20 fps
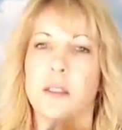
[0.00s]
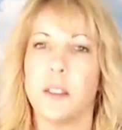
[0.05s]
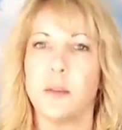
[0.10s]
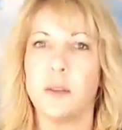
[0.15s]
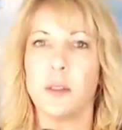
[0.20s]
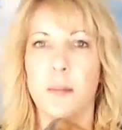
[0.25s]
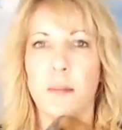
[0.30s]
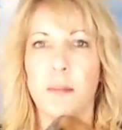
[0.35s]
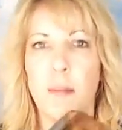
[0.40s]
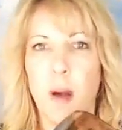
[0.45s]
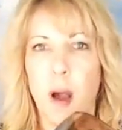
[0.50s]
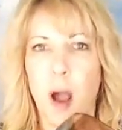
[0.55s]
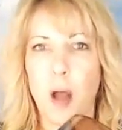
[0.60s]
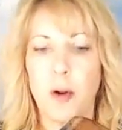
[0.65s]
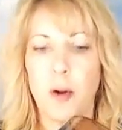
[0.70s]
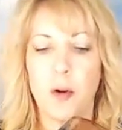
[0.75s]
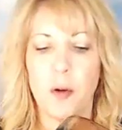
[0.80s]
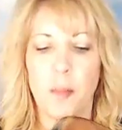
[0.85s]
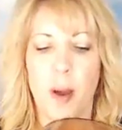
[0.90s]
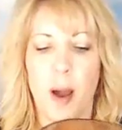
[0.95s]
So it's a
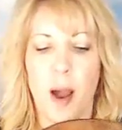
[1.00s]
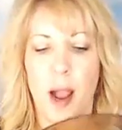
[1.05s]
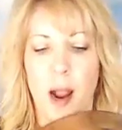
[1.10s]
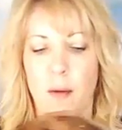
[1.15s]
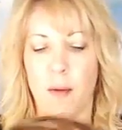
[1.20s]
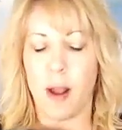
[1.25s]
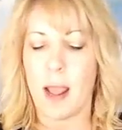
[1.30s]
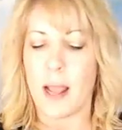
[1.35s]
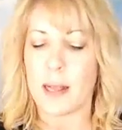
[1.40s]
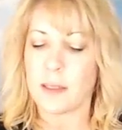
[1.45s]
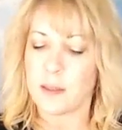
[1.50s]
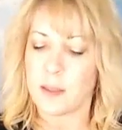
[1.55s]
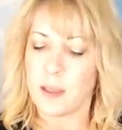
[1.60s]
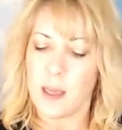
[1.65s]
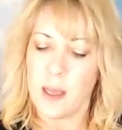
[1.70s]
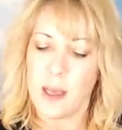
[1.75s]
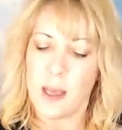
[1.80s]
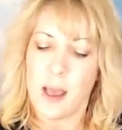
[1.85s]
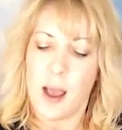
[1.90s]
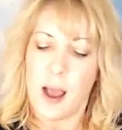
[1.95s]
modern Pyrex,
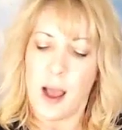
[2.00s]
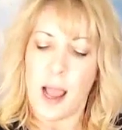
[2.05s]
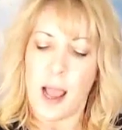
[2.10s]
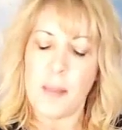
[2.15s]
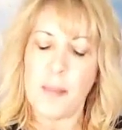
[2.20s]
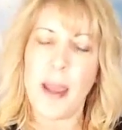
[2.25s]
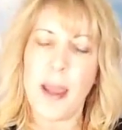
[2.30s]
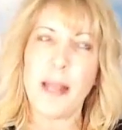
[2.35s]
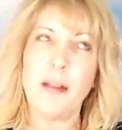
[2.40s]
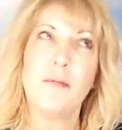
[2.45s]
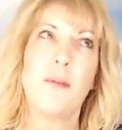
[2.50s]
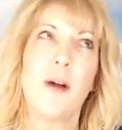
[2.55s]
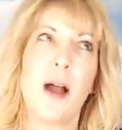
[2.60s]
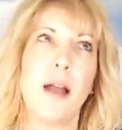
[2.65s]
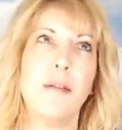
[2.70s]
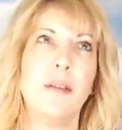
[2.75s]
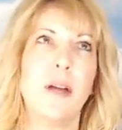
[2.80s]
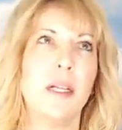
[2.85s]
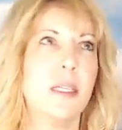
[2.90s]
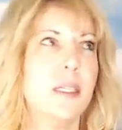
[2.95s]
I paid
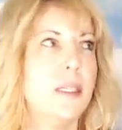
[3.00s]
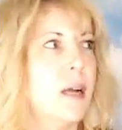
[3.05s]
five ninety